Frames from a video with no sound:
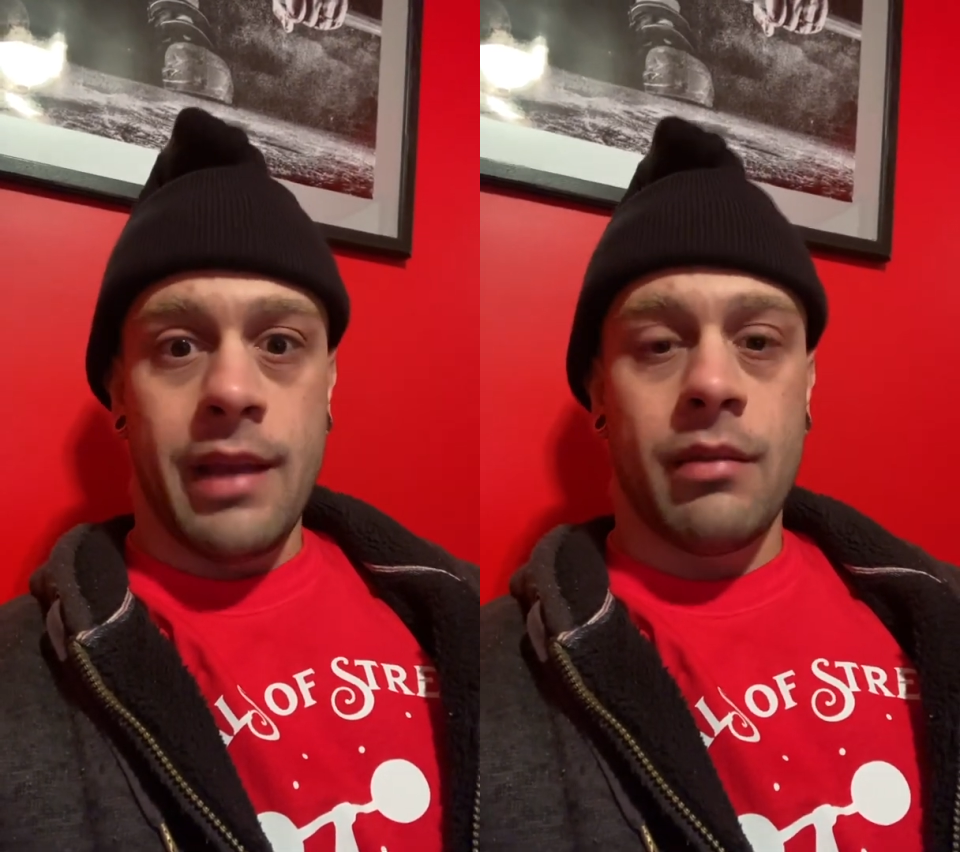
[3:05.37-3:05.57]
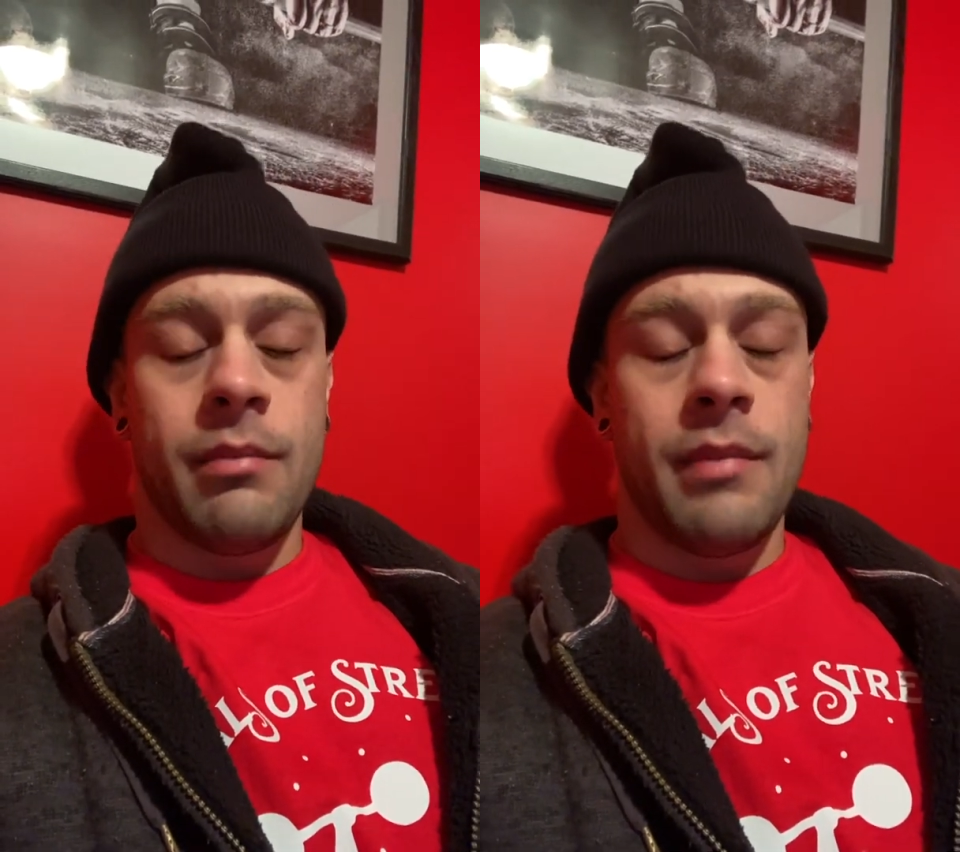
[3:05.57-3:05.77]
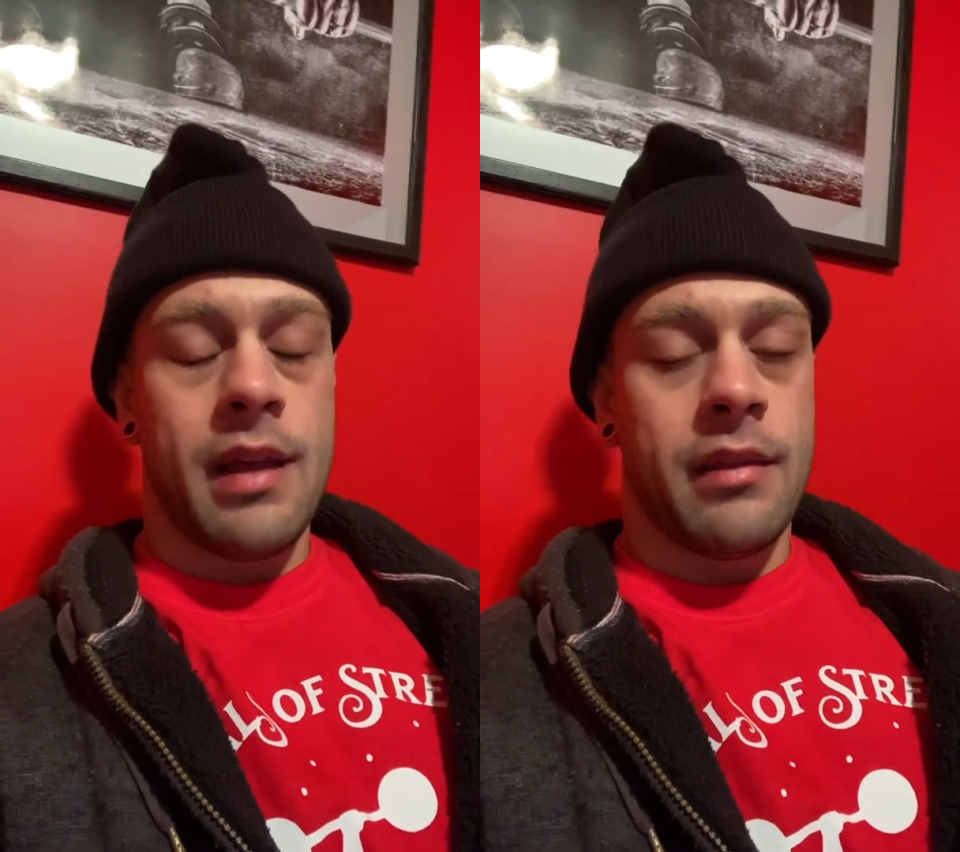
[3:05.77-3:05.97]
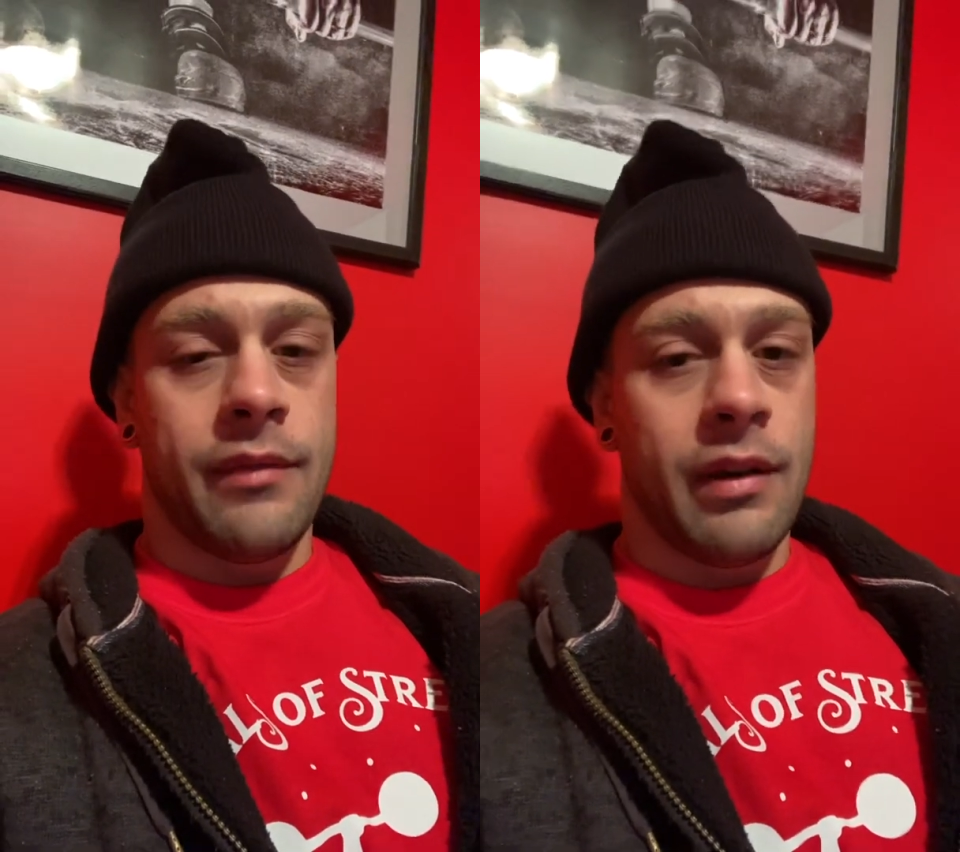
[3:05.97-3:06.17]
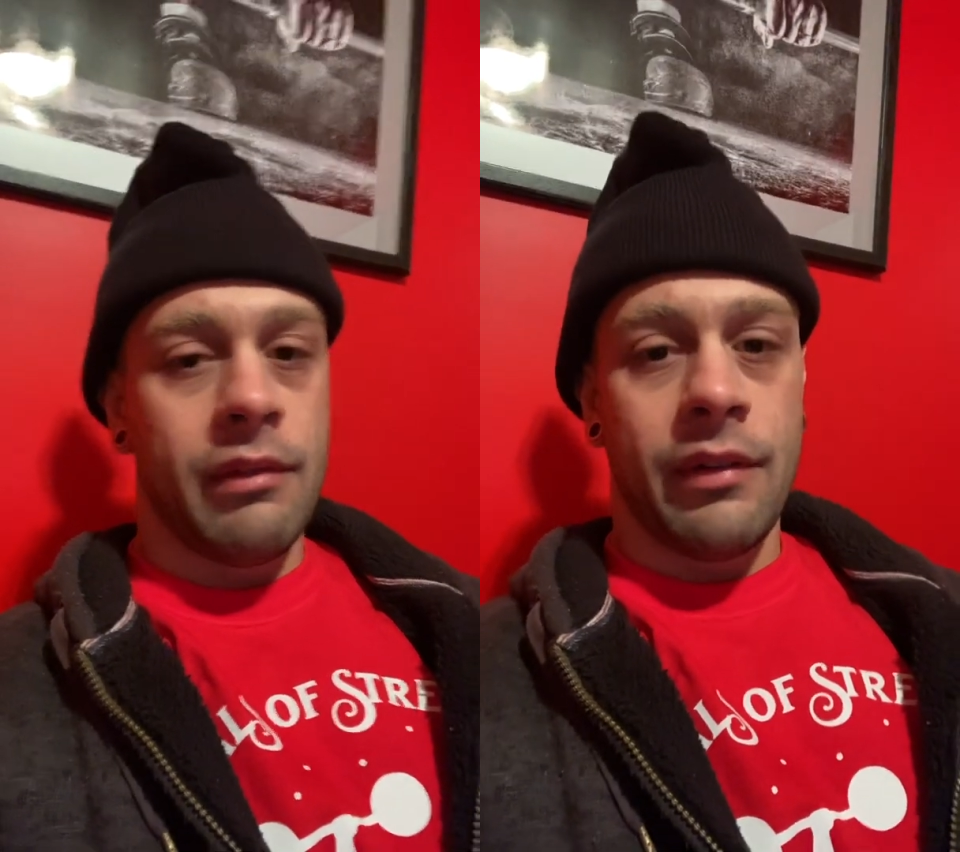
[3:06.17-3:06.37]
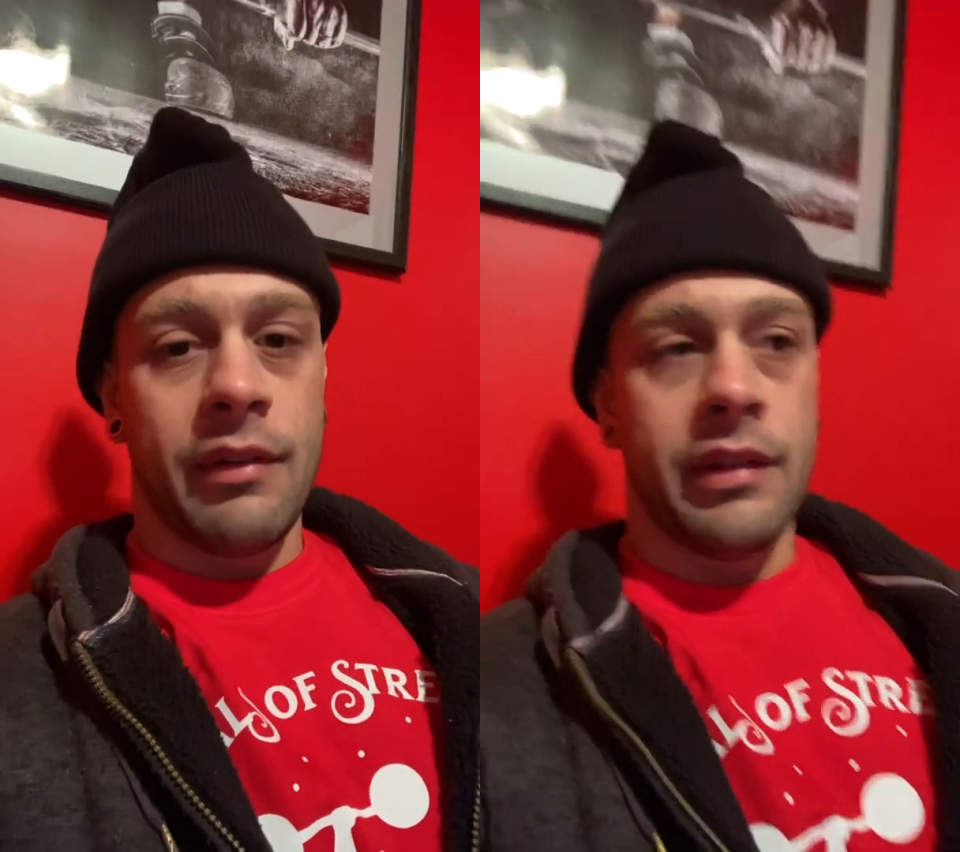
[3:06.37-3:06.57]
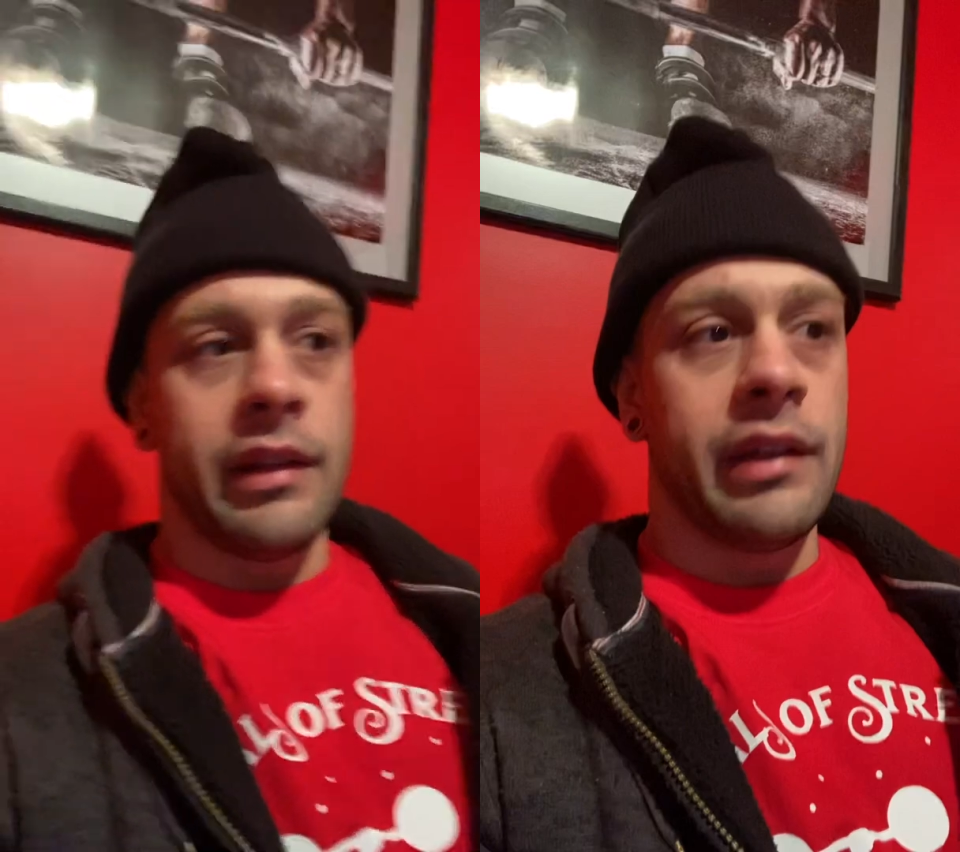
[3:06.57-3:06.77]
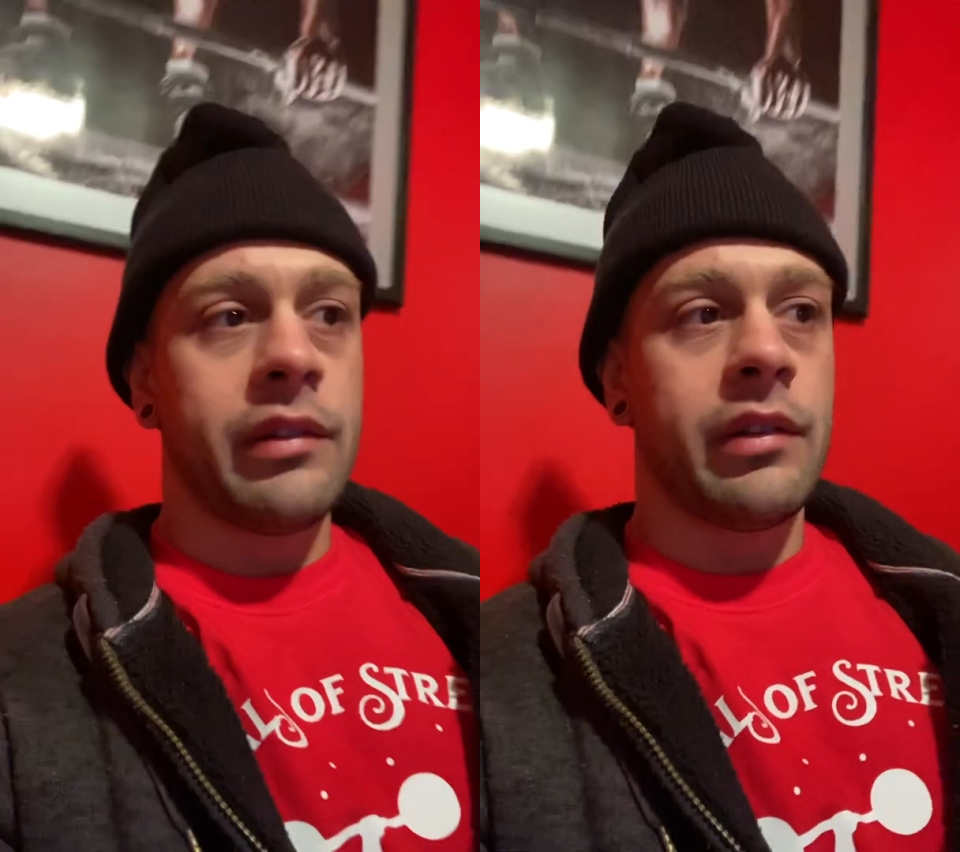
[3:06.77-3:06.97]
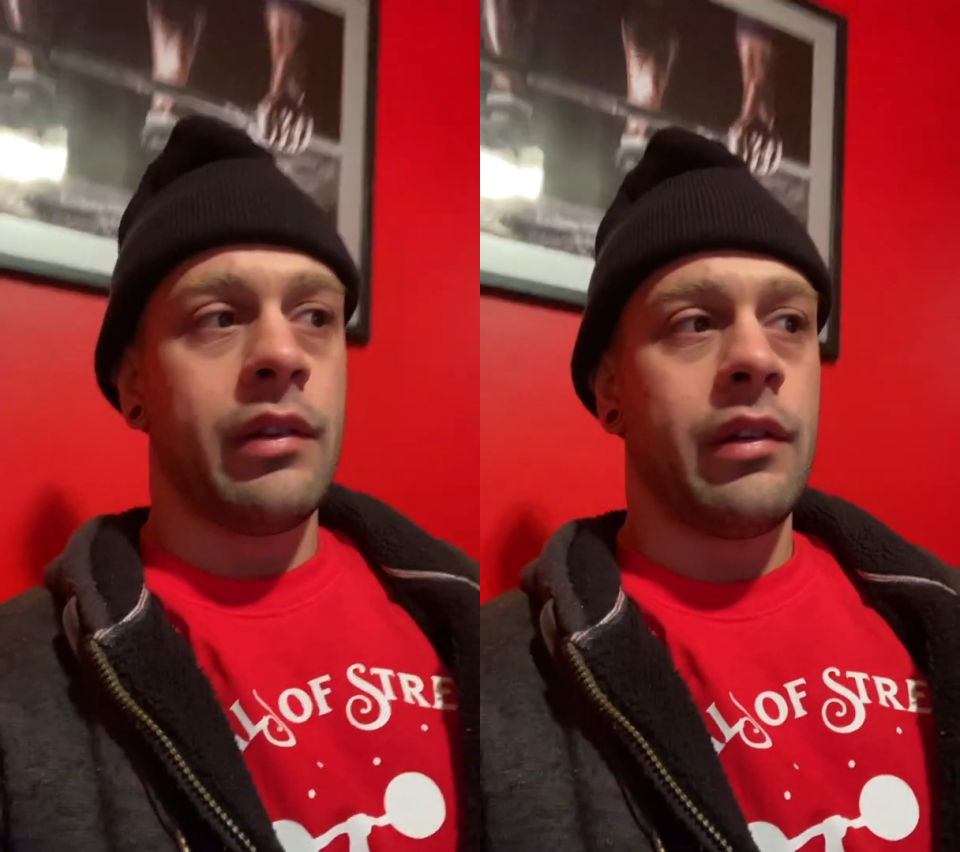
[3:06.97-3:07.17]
them at the very, very least.